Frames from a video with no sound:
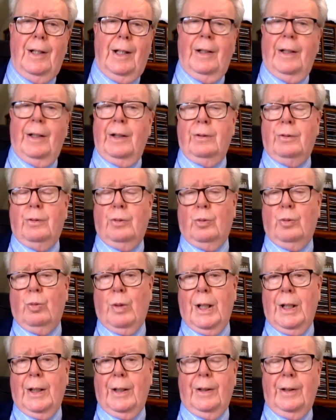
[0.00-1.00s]
and they all
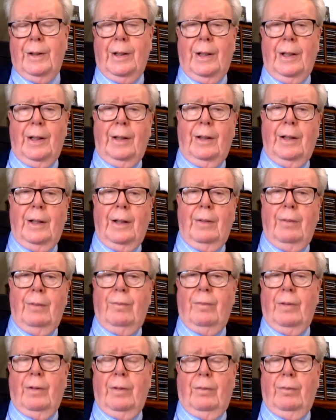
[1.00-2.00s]
won and they, they
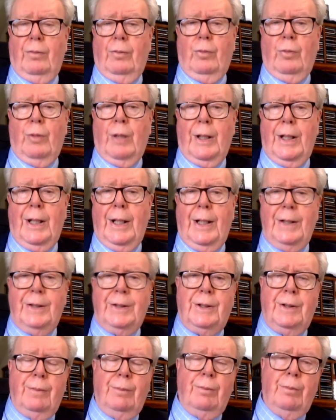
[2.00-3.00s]
won
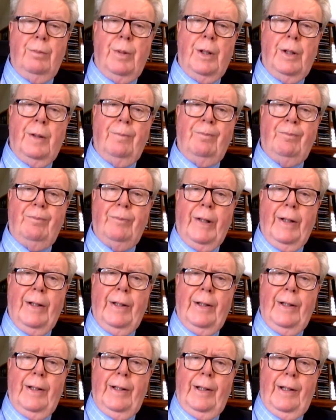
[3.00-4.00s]
handsome uh,
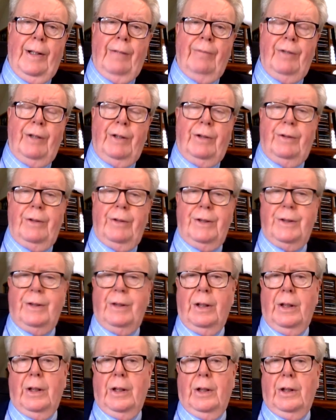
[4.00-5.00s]
victories.